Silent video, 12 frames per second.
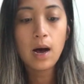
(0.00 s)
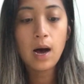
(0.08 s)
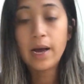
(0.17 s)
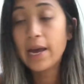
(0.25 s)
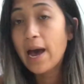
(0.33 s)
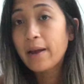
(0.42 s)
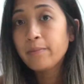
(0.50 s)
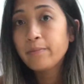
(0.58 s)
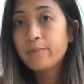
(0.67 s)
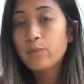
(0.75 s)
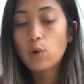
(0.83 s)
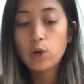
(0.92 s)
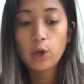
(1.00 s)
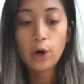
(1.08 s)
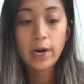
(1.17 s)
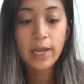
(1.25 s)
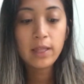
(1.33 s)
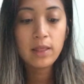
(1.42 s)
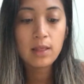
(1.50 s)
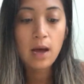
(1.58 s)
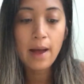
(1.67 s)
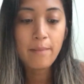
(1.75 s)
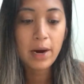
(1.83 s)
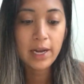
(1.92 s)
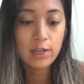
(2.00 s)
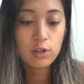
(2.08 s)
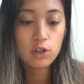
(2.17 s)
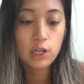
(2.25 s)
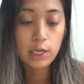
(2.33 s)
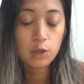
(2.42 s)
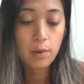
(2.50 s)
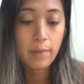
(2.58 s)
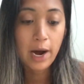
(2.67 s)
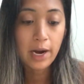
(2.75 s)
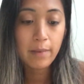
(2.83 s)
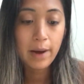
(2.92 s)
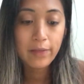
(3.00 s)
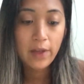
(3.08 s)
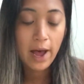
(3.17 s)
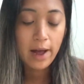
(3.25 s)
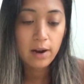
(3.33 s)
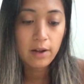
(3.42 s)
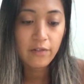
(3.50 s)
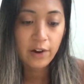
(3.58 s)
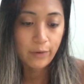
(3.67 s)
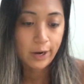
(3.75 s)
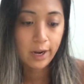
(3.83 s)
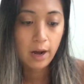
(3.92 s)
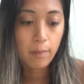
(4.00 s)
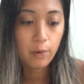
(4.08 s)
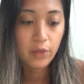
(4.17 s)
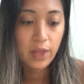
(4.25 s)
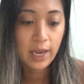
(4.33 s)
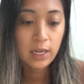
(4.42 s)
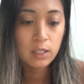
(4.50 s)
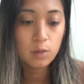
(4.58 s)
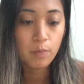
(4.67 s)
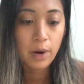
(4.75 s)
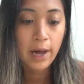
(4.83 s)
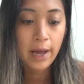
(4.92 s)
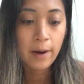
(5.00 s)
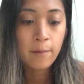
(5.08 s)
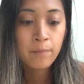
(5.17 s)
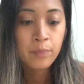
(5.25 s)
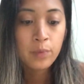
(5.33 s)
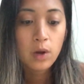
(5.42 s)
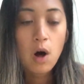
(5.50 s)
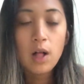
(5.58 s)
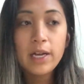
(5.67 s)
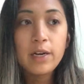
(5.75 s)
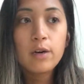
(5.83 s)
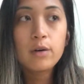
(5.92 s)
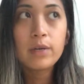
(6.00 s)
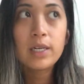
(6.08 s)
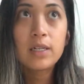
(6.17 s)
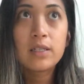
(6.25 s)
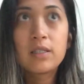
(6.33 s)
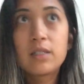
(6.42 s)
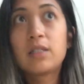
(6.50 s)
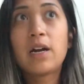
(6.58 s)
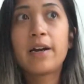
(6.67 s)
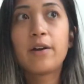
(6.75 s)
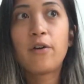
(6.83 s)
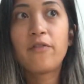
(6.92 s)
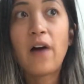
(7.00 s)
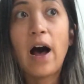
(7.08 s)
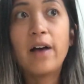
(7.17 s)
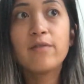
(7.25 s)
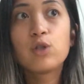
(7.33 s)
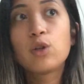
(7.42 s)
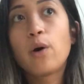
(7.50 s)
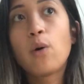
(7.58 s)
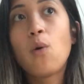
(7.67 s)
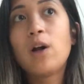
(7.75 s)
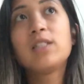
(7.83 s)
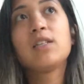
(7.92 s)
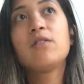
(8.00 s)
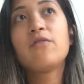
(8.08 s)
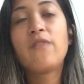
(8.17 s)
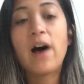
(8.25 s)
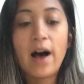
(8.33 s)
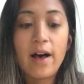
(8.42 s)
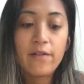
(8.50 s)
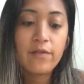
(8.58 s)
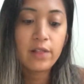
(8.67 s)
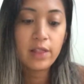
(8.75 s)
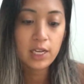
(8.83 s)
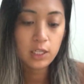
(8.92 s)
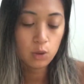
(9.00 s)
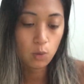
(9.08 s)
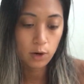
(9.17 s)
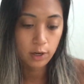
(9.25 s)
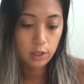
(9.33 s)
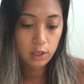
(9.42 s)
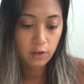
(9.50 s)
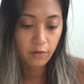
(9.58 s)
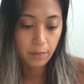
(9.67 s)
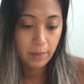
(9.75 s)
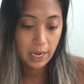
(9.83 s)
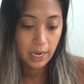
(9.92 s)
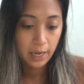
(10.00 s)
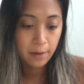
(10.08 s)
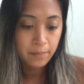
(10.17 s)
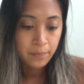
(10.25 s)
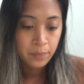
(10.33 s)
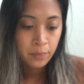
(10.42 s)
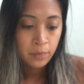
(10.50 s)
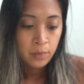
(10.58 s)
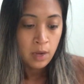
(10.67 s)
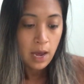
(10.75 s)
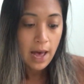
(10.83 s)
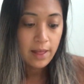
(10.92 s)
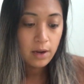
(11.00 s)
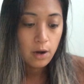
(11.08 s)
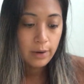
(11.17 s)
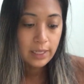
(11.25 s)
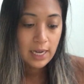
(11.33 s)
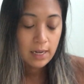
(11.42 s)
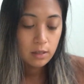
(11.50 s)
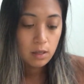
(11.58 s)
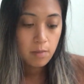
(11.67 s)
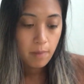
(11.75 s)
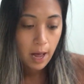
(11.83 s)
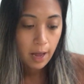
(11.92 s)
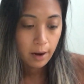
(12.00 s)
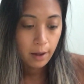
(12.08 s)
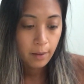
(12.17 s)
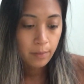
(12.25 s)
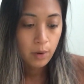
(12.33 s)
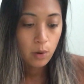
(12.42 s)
Again, we're learning. I might change my mind about that if I read a couple things, but all I know is stay under 5. So 1 is under 5, this works for me. And then going down to the bottom,